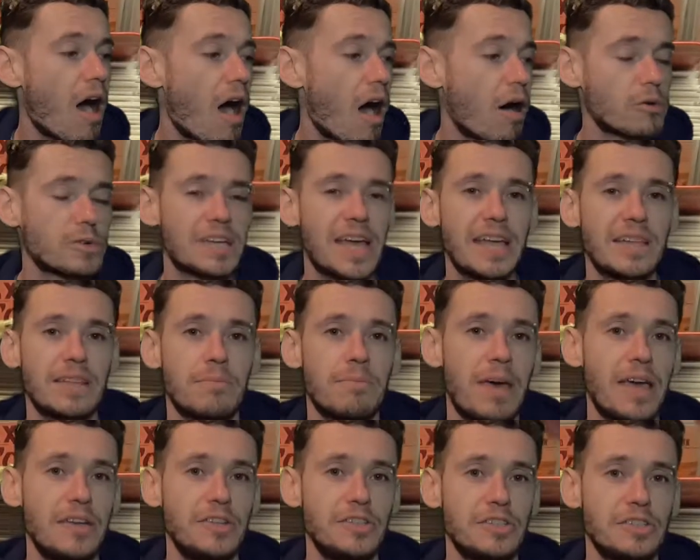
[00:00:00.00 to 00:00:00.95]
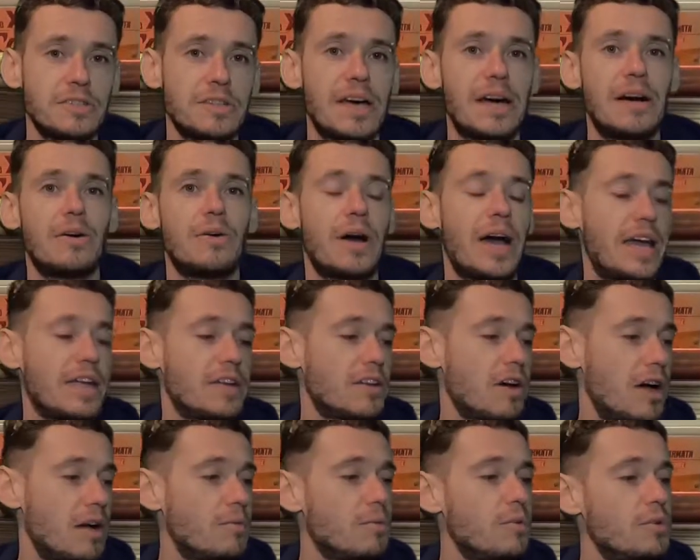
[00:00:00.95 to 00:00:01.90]
I'll take the pages out and
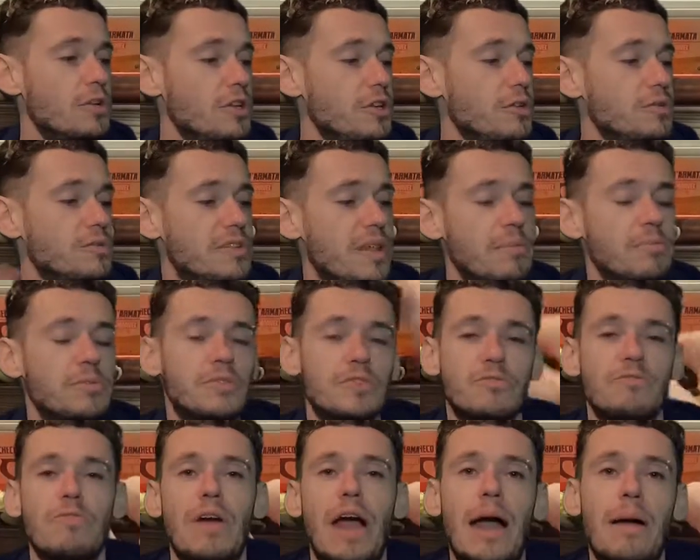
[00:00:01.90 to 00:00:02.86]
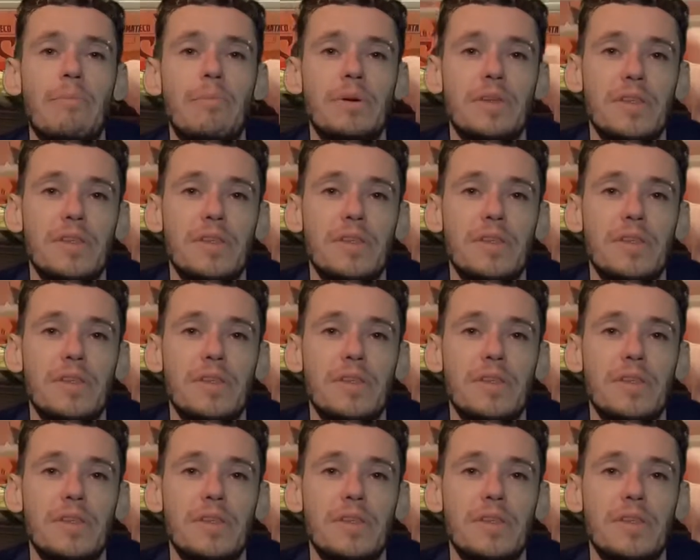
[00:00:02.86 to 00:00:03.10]
I will use them to wrap